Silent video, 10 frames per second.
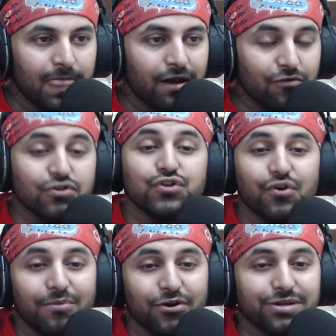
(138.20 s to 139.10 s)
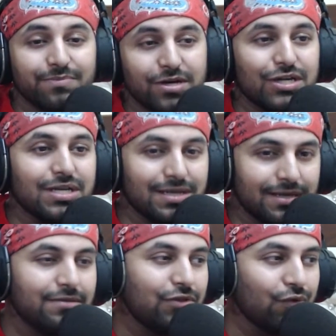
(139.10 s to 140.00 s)
Not sure about it, but
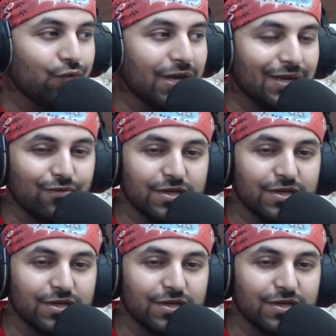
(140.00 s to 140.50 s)
the way he